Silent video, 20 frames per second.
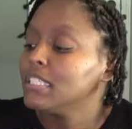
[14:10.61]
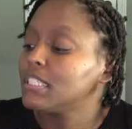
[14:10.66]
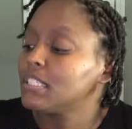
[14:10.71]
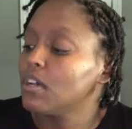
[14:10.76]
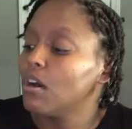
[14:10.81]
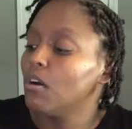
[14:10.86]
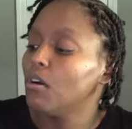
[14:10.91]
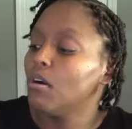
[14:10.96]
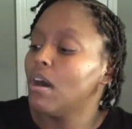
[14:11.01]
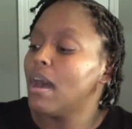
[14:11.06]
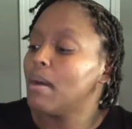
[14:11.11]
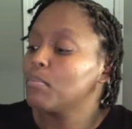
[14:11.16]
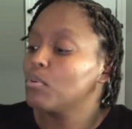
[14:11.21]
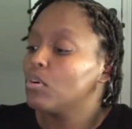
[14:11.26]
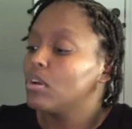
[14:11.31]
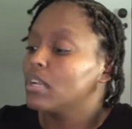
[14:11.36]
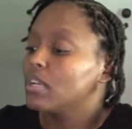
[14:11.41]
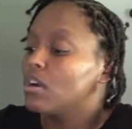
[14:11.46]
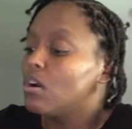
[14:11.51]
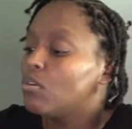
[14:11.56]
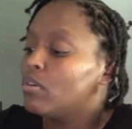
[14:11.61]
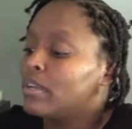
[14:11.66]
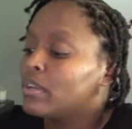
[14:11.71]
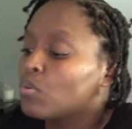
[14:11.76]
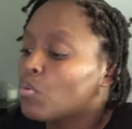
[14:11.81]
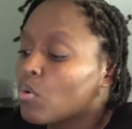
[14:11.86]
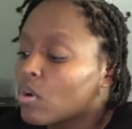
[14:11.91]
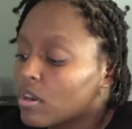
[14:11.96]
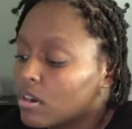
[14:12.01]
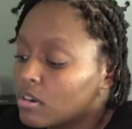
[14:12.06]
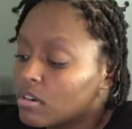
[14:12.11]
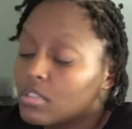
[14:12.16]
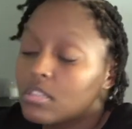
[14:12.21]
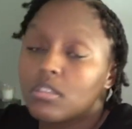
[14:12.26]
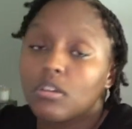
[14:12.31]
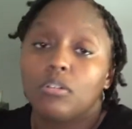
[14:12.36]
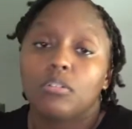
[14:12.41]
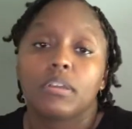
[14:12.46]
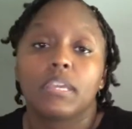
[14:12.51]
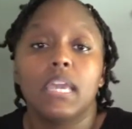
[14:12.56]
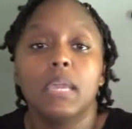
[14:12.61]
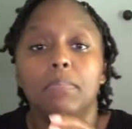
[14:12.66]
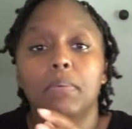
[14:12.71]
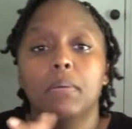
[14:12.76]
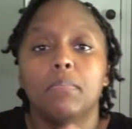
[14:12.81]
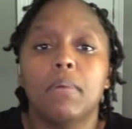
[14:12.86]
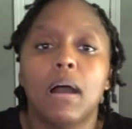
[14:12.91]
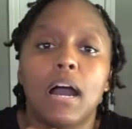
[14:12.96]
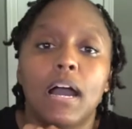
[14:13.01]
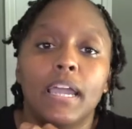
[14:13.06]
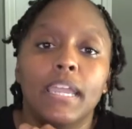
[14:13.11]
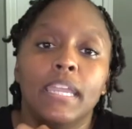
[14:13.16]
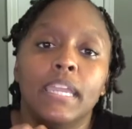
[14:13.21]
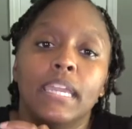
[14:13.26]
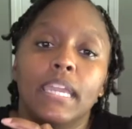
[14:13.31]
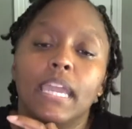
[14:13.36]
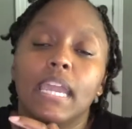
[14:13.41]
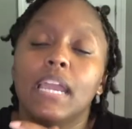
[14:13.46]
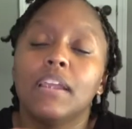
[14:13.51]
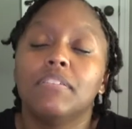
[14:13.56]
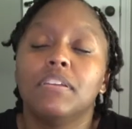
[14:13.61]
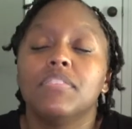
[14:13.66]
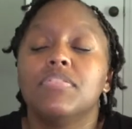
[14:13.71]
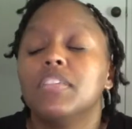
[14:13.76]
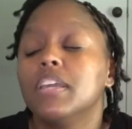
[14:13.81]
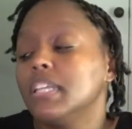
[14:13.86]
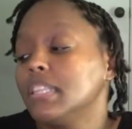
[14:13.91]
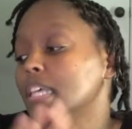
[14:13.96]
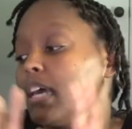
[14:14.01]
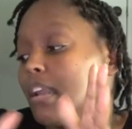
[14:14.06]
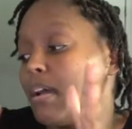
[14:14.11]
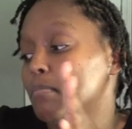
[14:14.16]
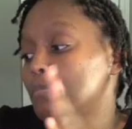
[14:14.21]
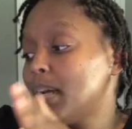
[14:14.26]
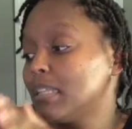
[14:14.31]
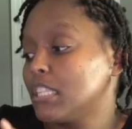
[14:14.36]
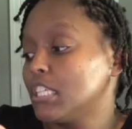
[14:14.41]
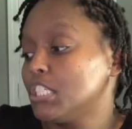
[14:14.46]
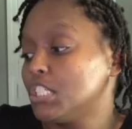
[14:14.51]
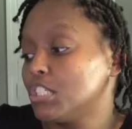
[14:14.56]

So I'm gonna go in order. So keep in mind, everything that I'm about to